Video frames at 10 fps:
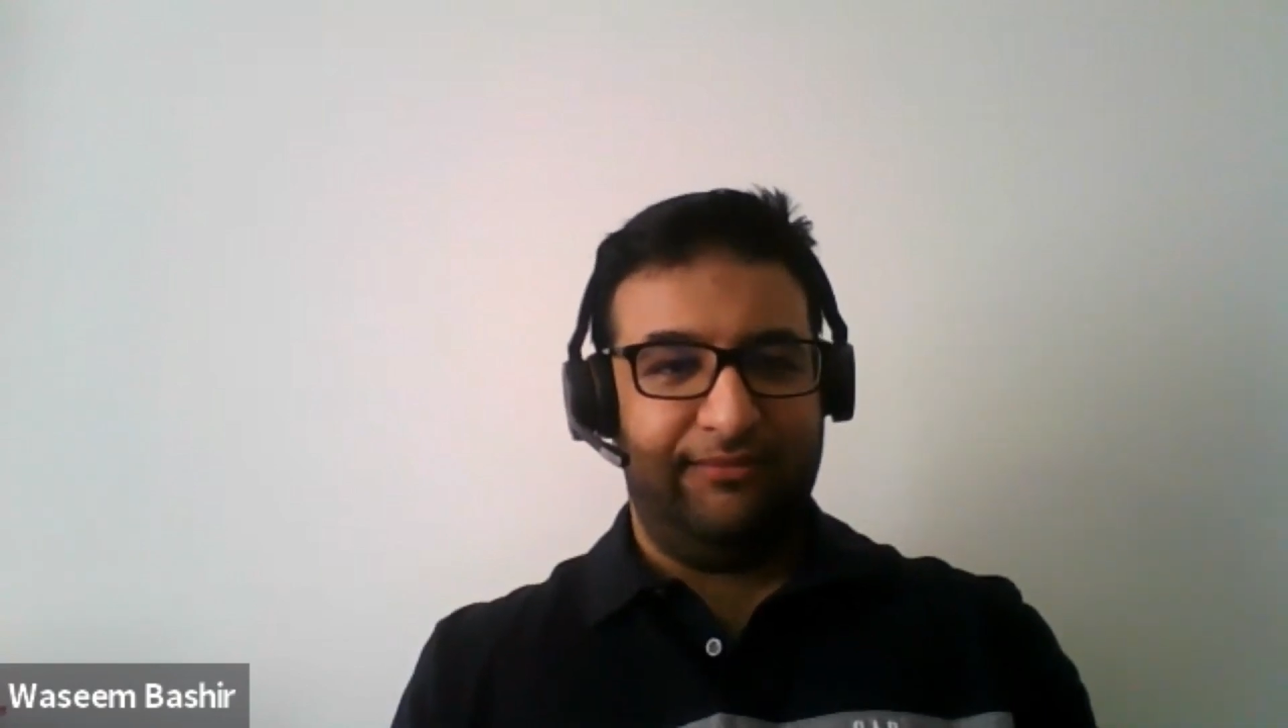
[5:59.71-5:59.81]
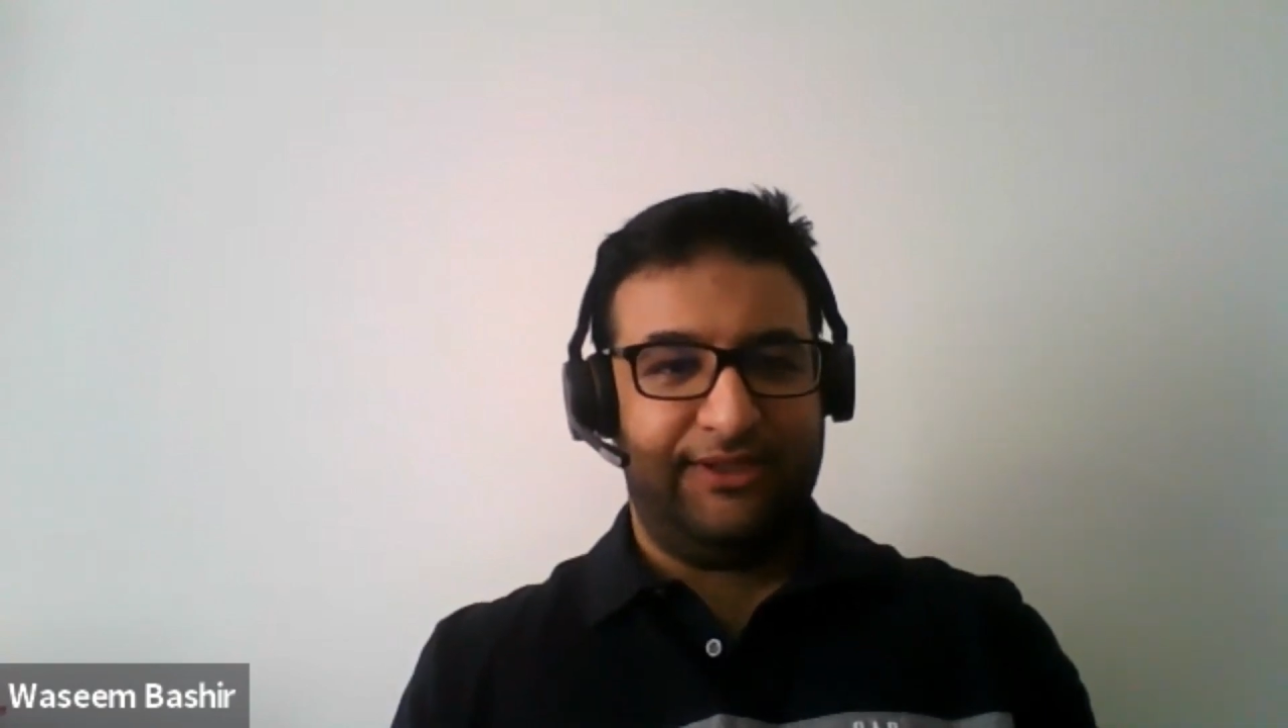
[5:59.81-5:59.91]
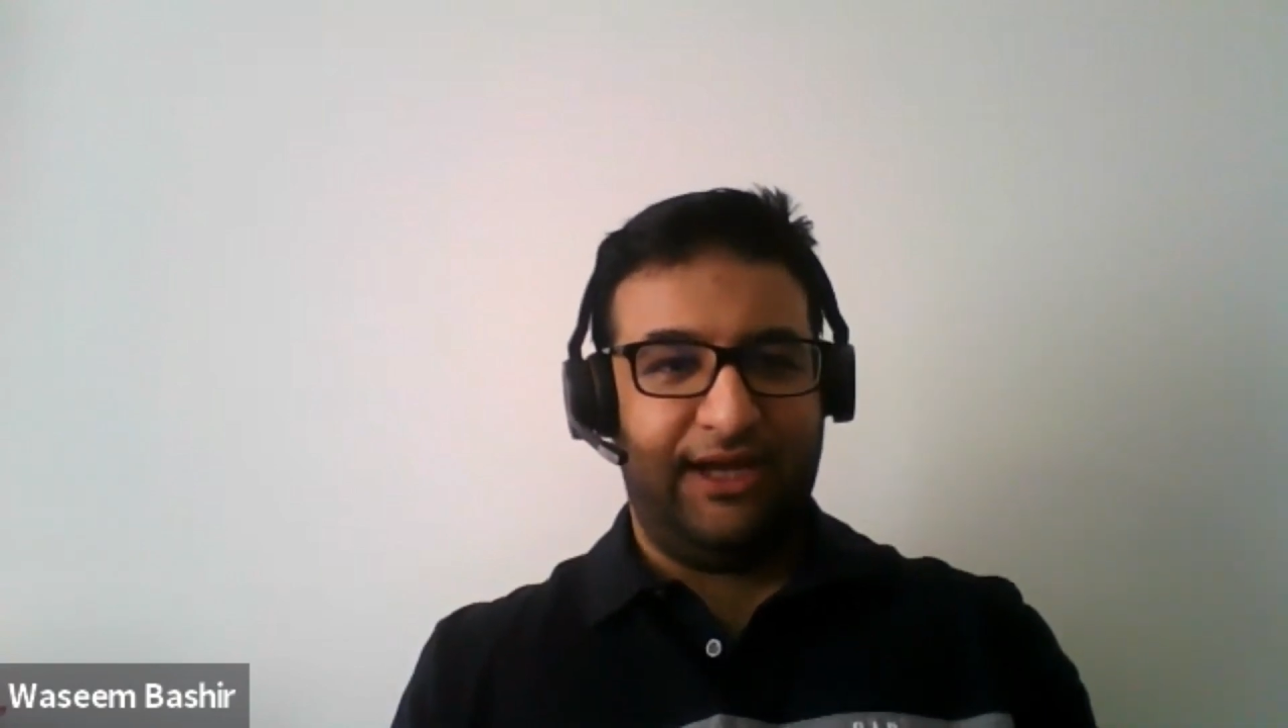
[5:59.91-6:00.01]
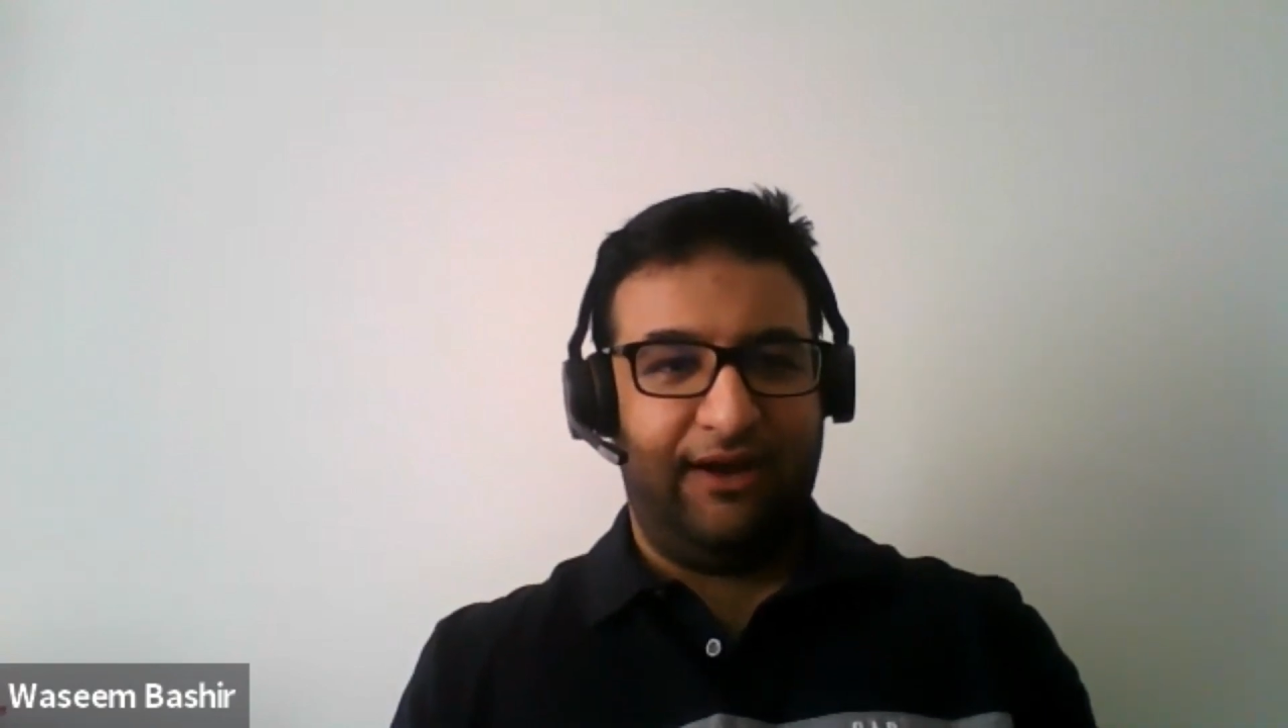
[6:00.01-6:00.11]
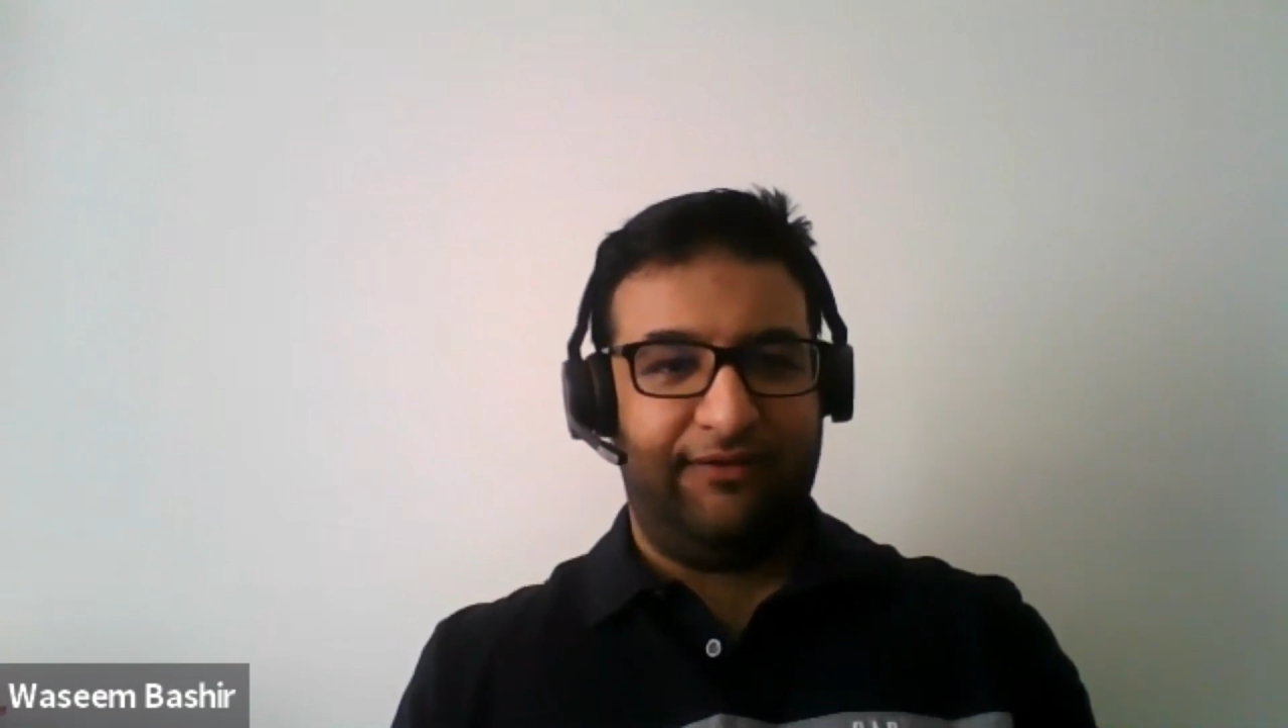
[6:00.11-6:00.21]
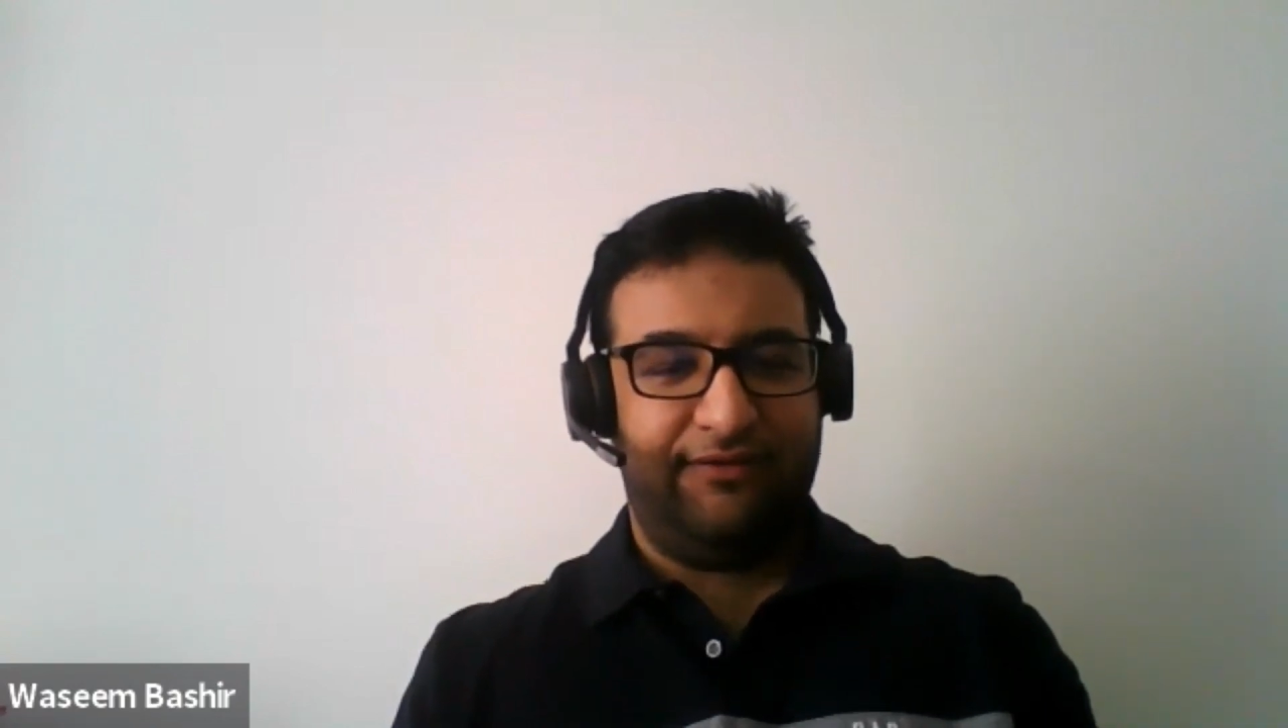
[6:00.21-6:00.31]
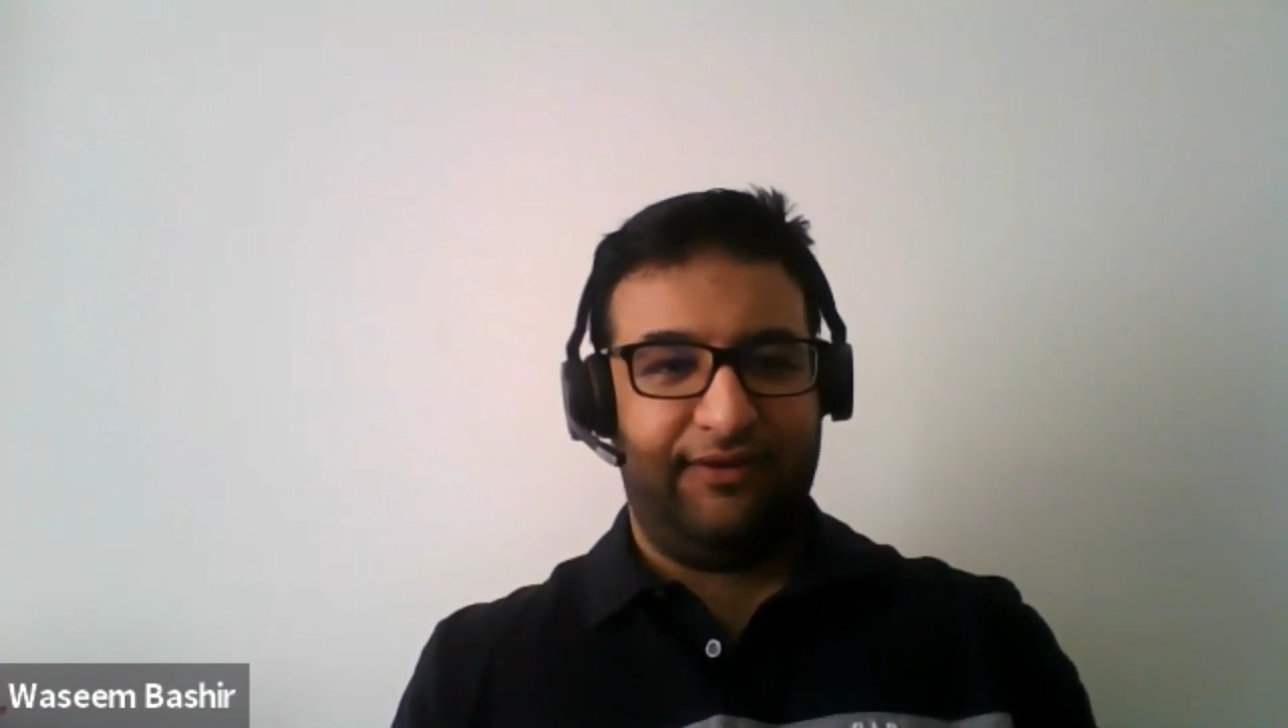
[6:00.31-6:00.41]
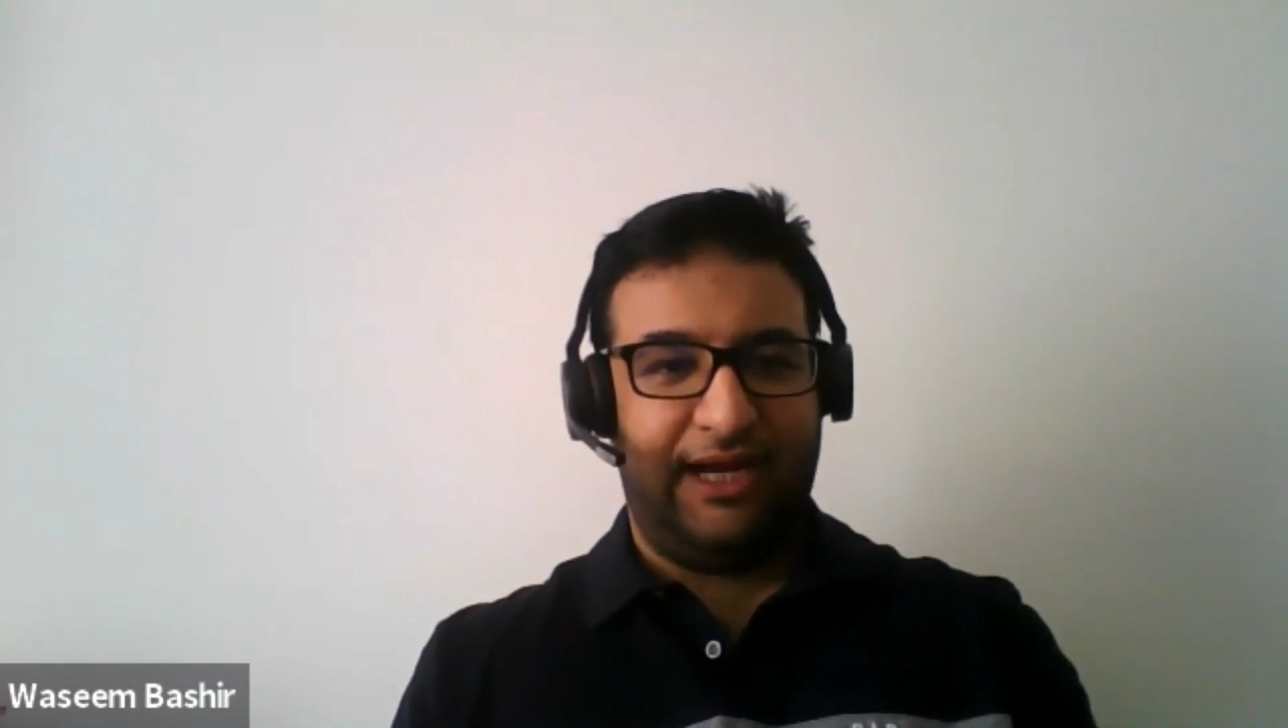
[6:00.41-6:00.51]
stuff.